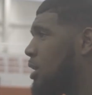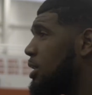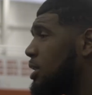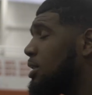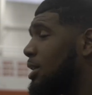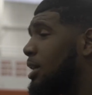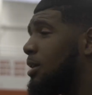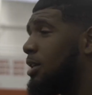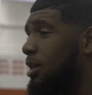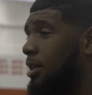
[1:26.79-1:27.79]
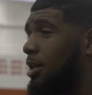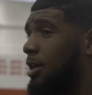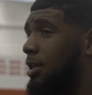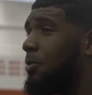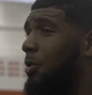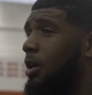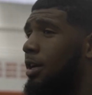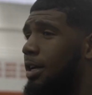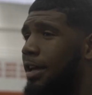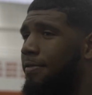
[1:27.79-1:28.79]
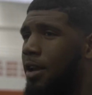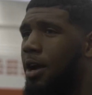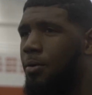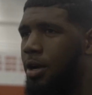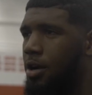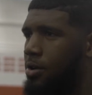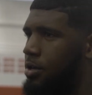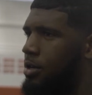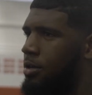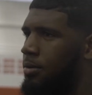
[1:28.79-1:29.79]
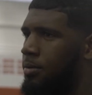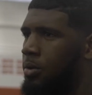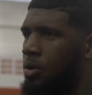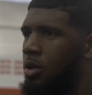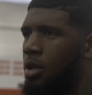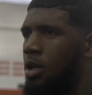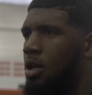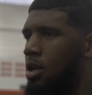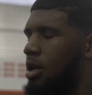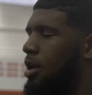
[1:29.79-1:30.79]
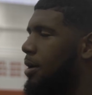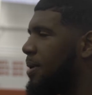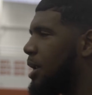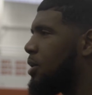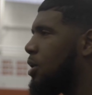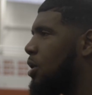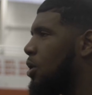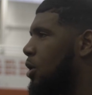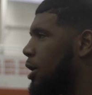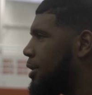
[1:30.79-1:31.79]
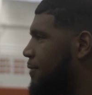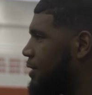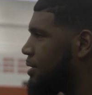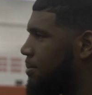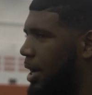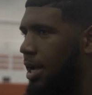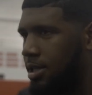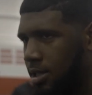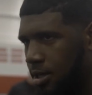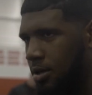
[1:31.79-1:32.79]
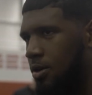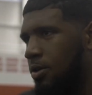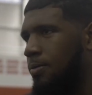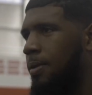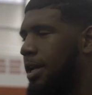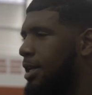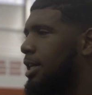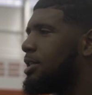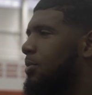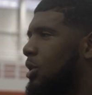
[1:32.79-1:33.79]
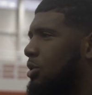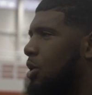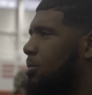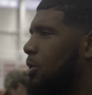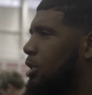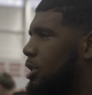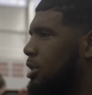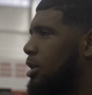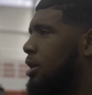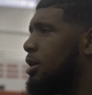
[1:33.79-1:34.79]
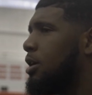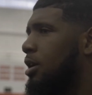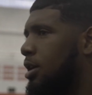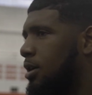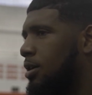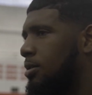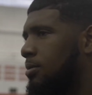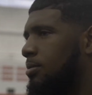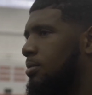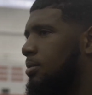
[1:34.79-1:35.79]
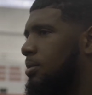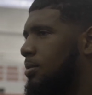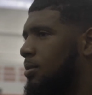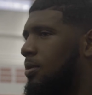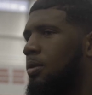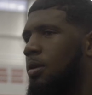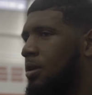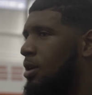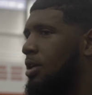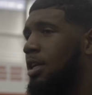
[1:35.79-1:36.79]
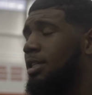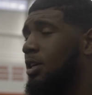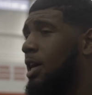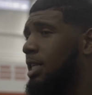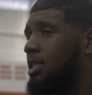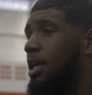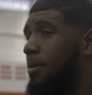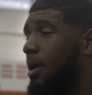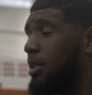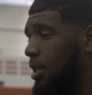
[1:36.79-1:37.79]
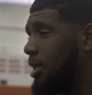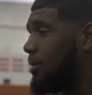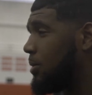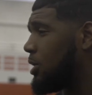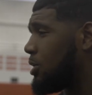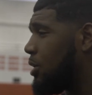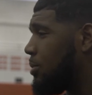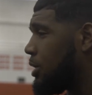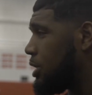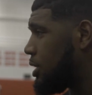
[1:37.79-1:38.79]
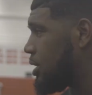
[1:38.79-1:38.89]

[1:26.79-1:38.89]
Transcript: your team? This team good. It's real good. They fly around. Uh, everybody going hard. Defensive backs. Uh, I think that's gonna be a strong point this year. Um, that's all I have to say, but I think they're gonna be a strong point this